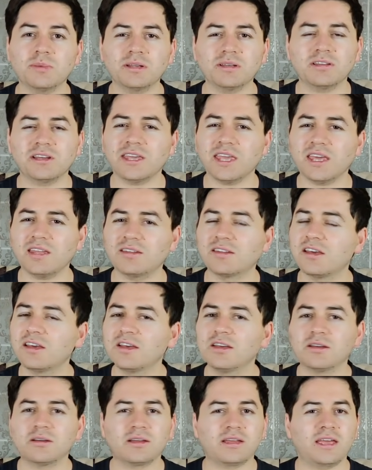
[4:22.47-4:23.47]
But again,
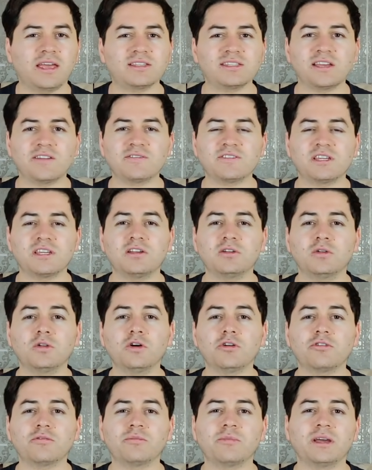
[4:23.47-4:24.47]
as I've said in a
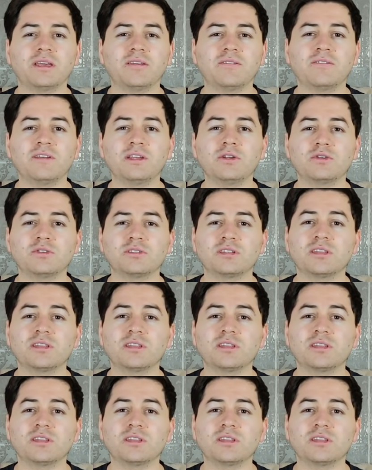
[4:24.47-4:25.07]
lot of my videos,